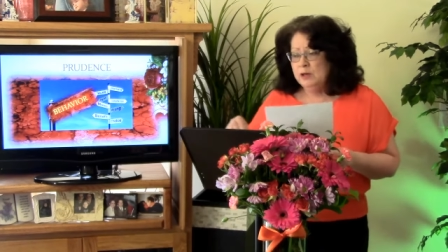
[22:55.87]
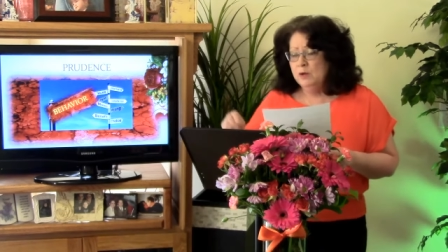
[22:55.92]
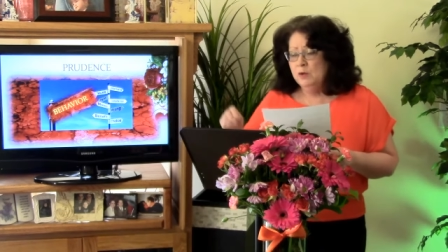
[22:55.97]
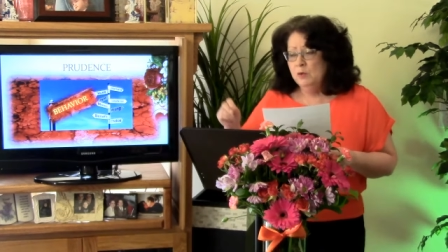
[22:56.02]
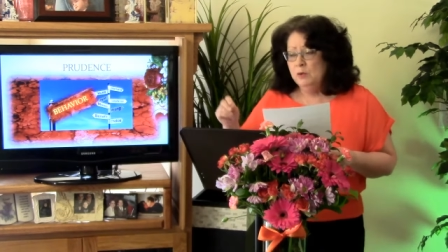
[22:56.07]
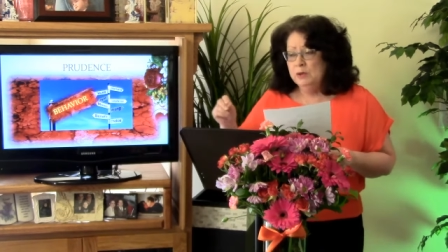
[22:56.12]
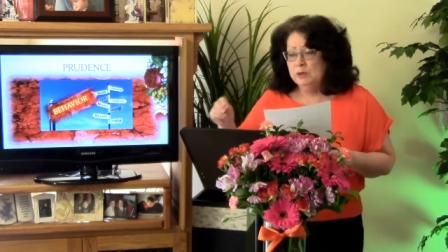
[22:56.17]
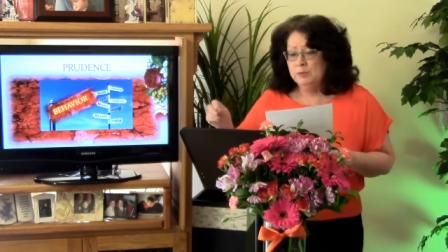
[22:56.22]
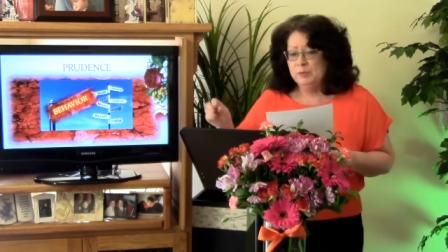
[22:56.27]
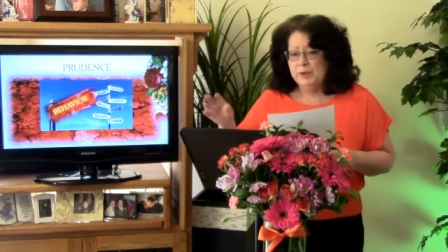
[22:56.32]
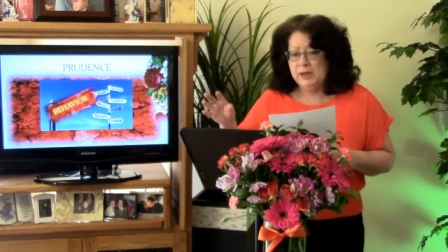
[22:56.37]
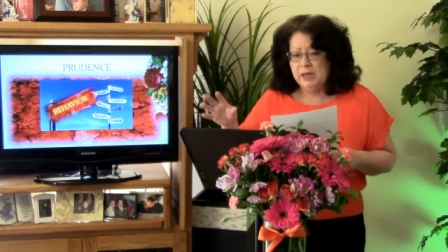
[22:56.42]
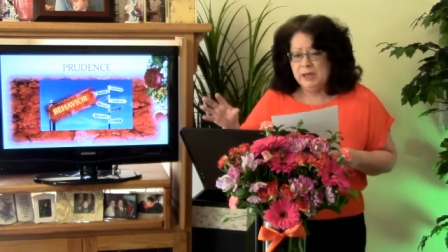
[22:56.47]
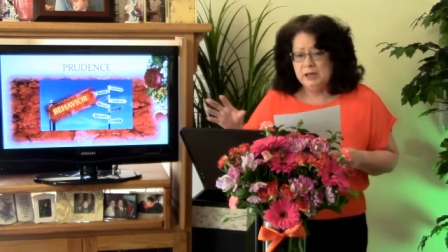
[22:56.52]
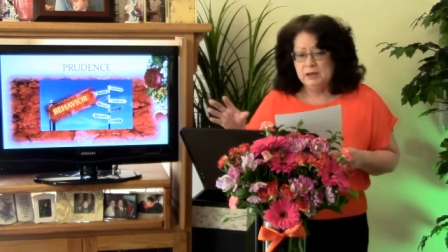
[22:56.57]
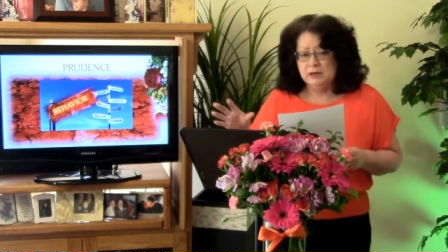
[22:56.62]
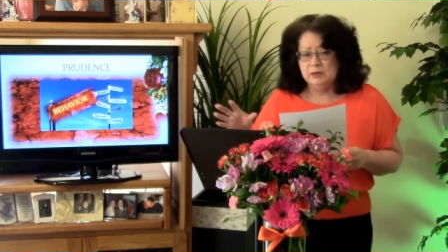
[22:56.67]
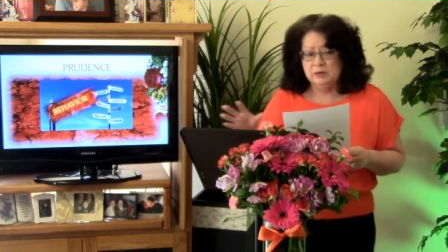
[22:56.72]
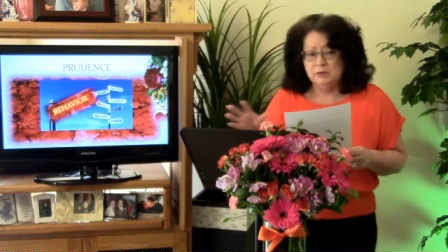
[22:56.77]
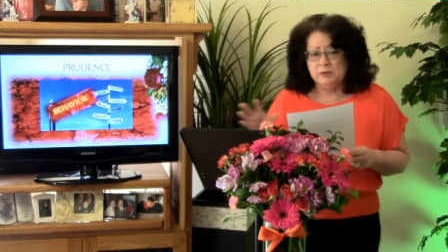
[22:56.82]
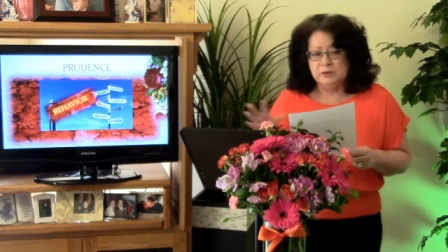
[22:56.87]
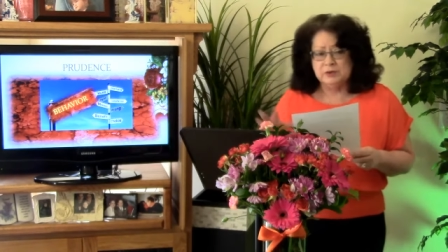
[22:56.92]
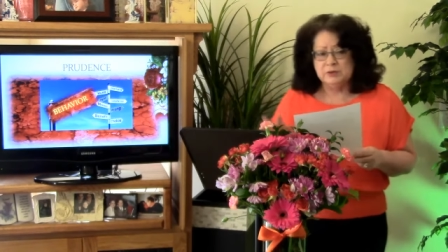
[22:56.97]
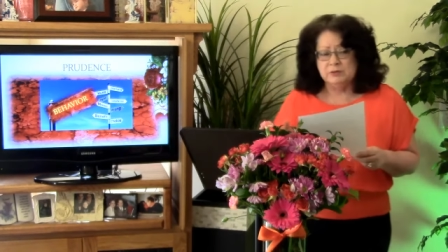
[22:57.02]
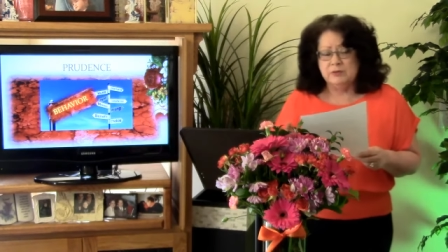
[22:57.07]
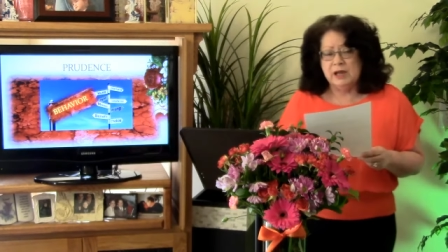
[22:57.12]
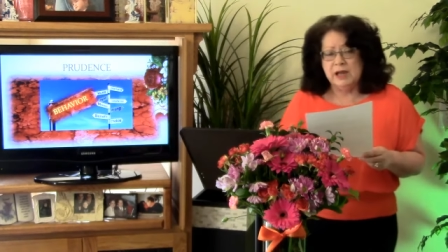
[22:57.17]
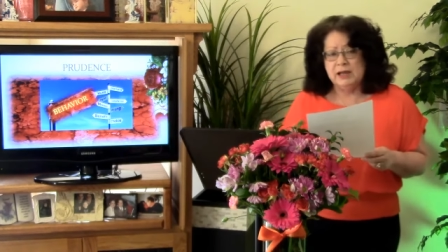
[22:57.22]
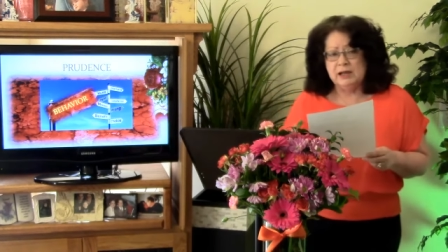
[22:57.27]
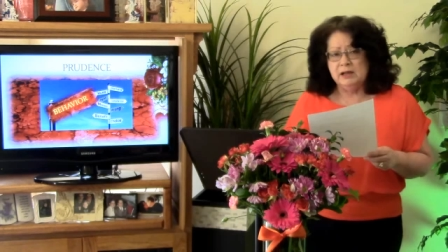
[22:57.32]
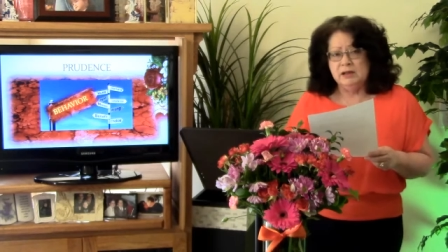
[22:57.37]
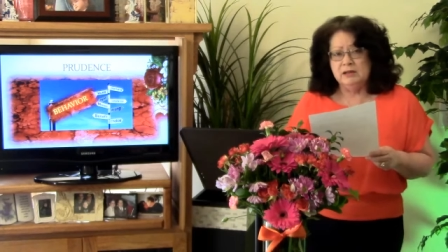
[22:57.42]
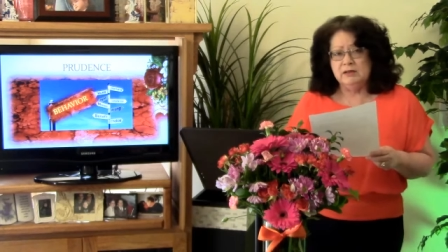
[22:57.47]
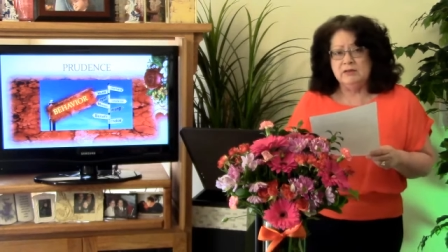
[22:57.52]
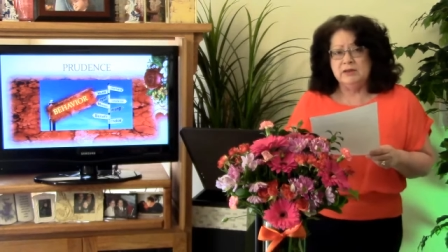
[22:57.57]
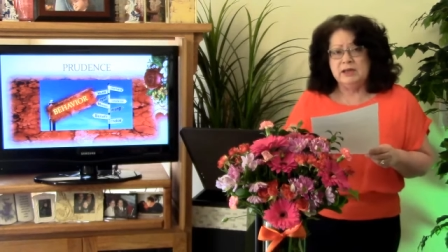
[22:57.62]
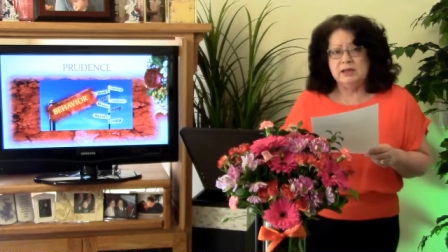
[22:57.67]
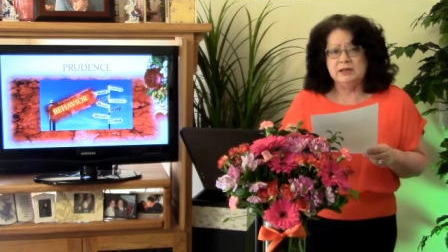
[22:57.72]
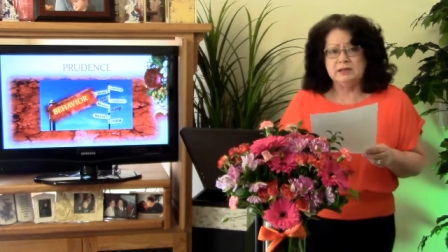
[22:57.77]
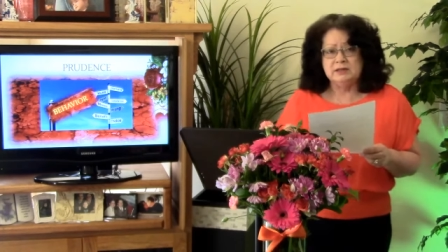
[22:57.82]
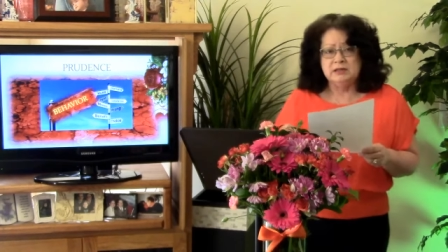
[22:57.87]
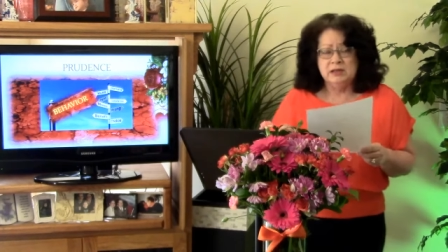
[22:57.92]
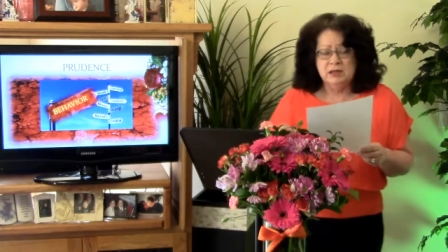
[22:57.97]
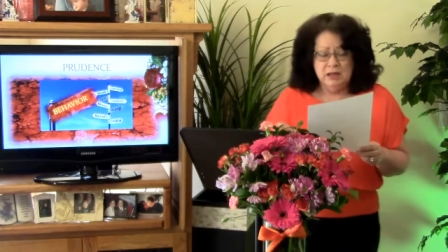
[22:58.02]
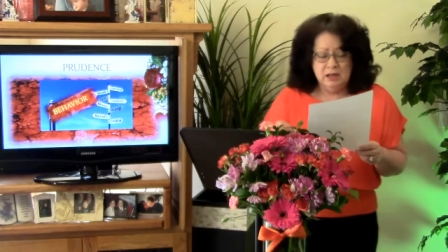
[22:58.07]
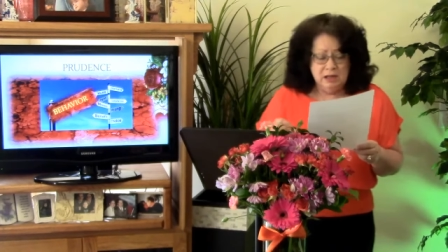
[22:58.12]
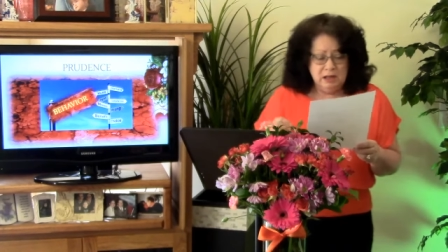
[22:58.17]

when Peter was writing this,